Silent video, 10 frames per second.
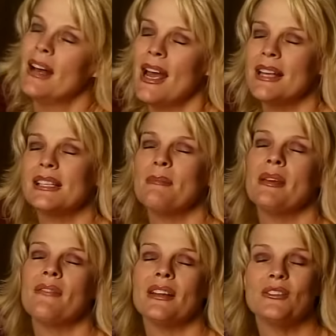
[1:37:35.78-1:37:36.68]
Asking me
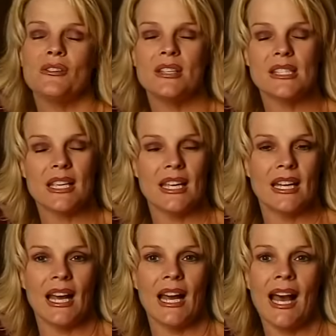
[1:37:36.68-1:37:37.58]
if I'd do this
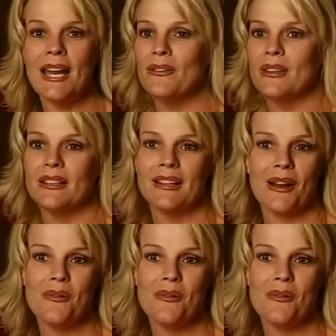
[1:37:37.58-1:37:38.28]
again, I don't think that I